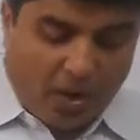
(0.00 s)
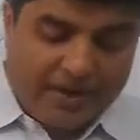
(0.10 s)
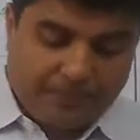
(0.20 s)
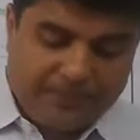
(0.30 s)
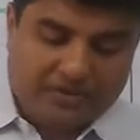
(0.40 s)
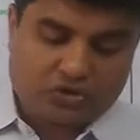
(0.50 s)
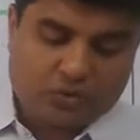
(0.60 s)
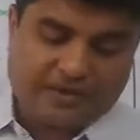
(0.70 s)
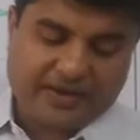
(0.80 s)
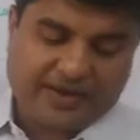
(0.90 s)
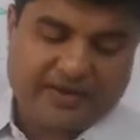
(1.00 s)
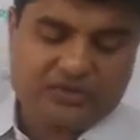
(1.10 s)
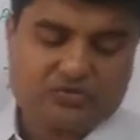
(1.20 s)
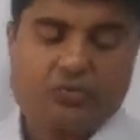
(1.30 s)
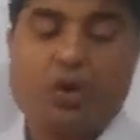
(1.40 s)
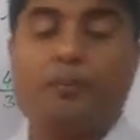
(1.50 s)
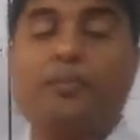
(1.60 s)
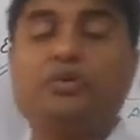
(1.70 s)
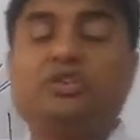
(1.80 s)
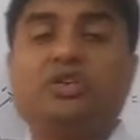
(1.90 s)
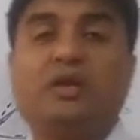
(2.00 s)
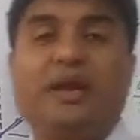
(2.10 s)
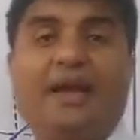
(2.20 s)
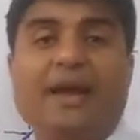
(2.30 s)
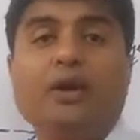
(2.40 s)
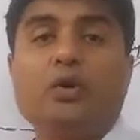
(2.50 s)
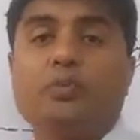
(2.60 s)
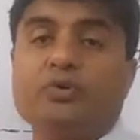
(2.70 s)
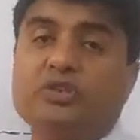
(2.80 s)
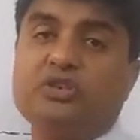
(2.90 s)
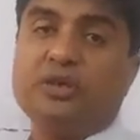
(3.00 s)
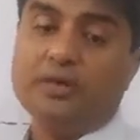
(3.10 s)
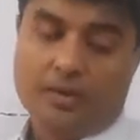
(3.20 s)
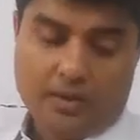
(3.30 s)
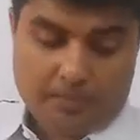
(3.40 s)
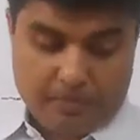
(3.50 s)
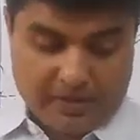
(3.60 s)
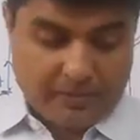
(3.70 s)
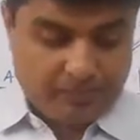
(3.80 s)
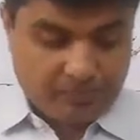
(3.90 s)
appears to be raised from position A to position B.